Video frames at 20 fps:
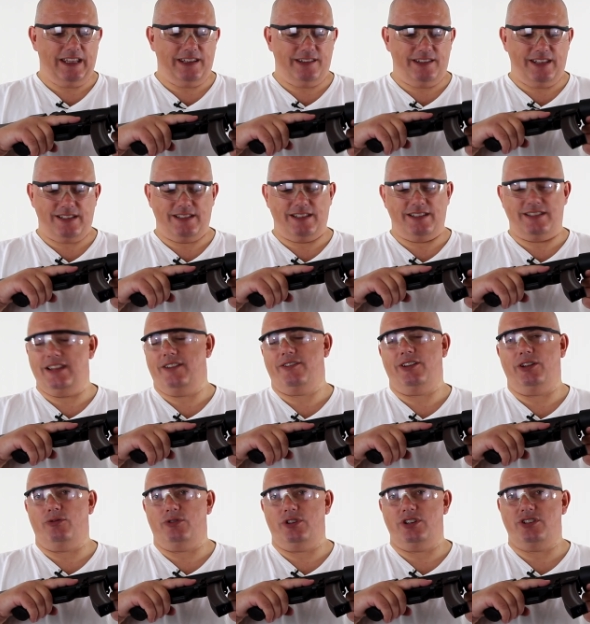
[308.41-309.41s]
this is
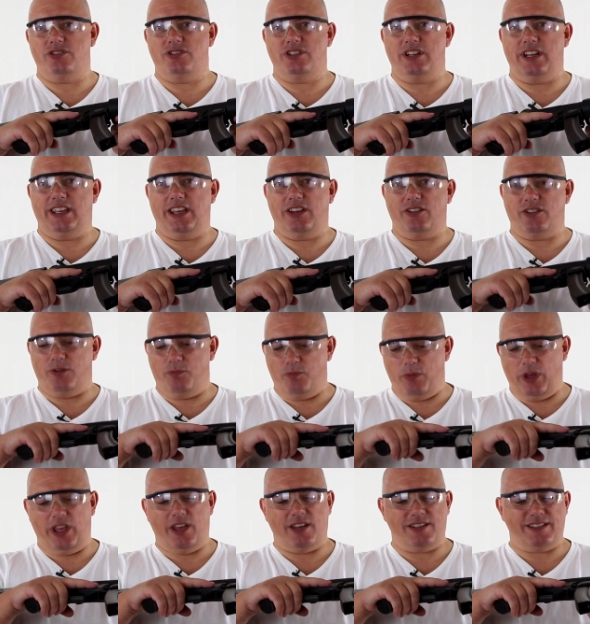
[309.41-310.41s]
definitely one you should check out
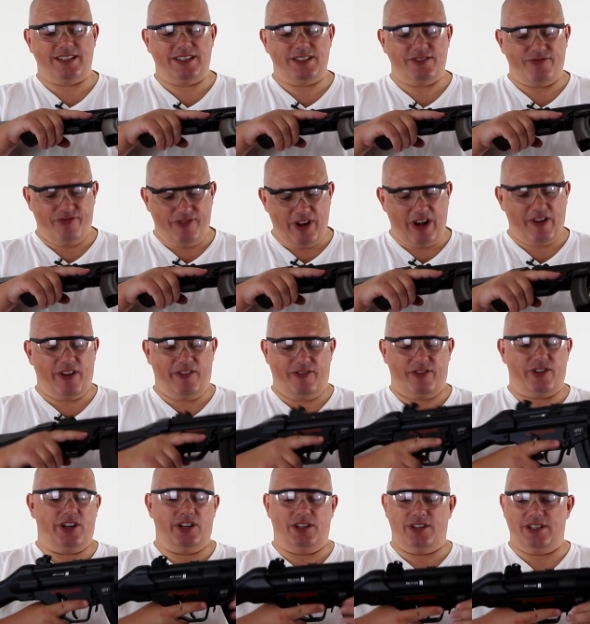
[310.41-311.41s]
because it is very,
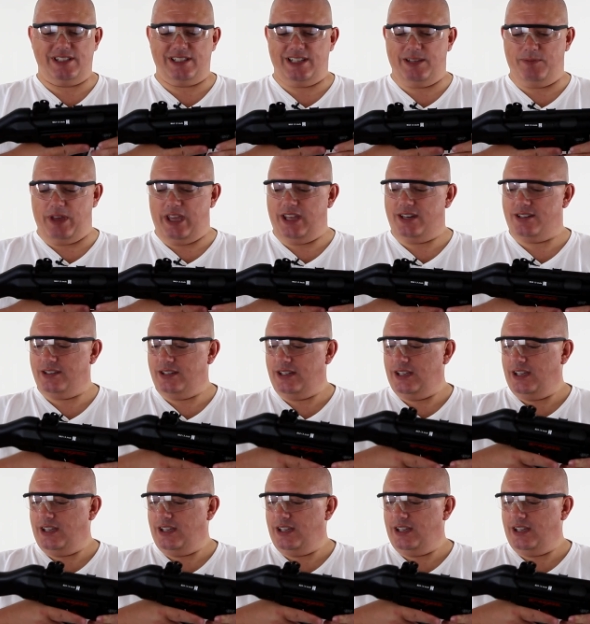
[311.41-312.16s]
very nicely made.